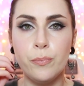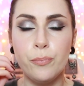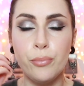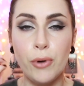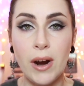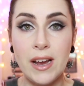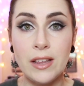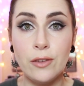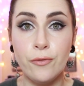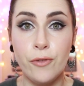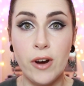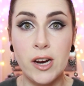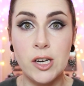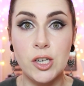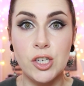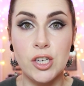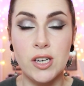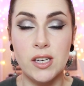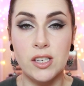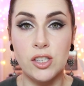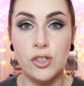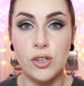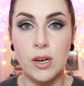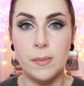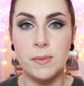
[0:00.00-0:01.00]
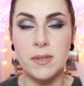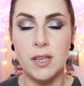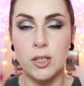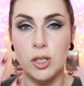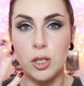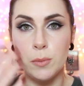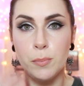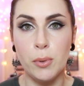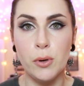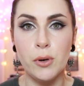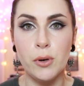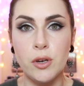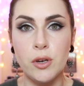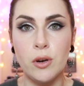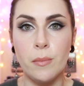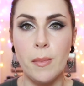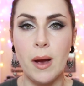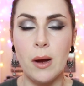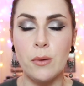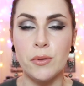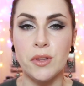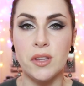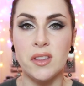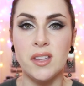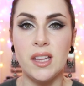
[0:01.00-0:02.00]
breath freshening strips that you in your
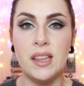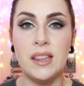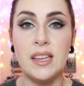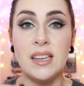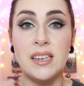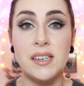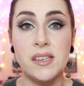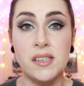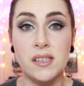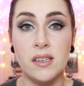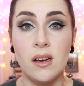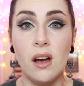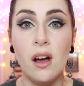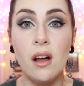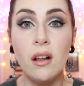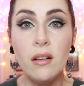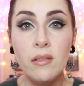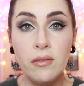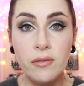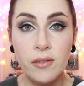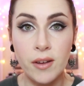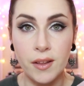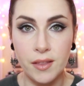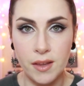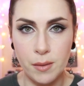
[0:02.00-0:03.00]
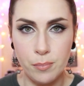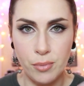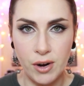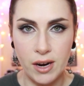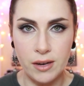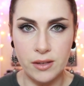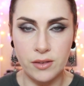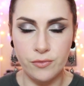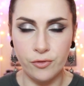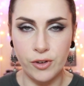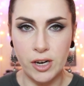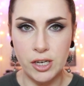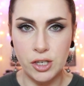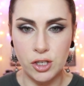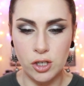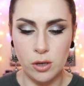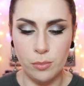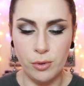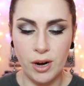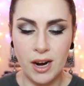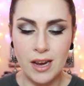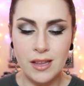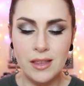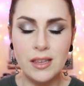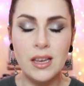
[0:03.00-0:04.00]
mouth and then they dissolve and they freshen your
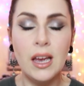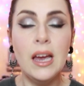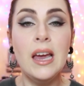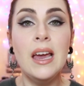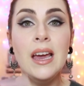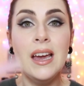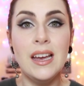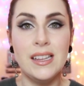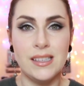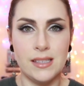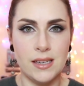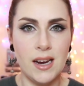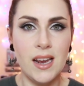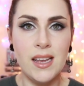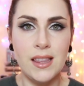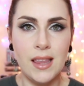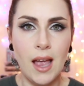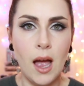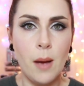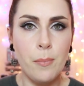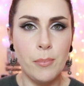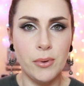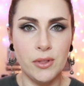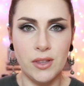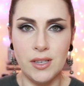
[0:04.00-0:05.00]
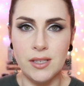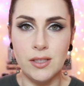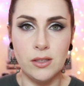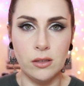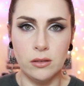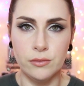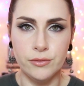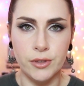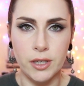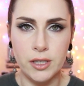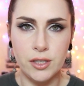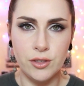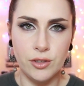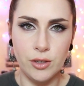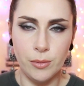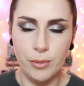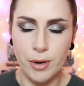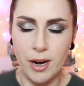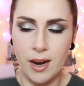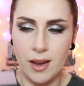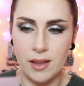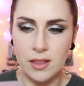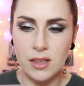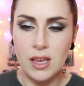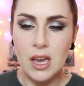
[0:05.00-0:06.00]
breath. It's like that, but these don't freshen your
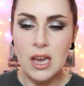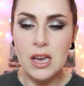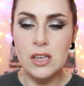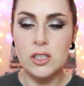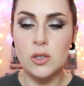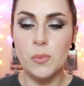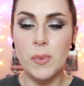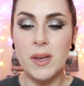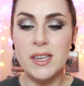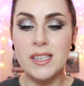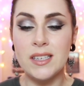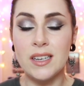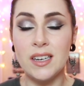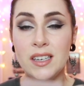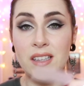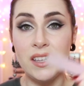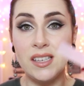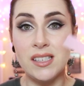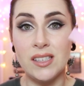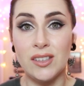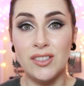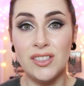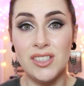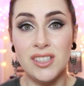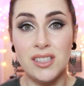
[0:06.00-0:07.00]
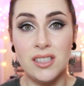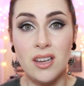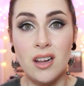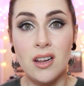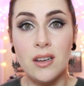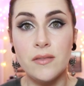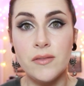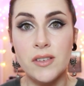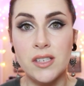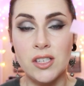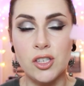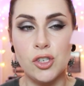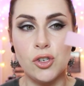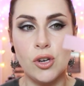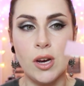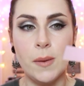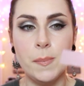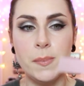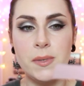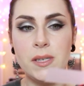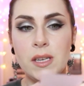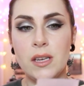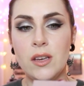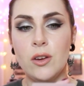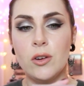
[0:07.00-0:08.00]
breath. So basically these are dissolving
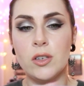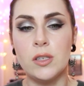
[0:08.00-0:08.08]
strips.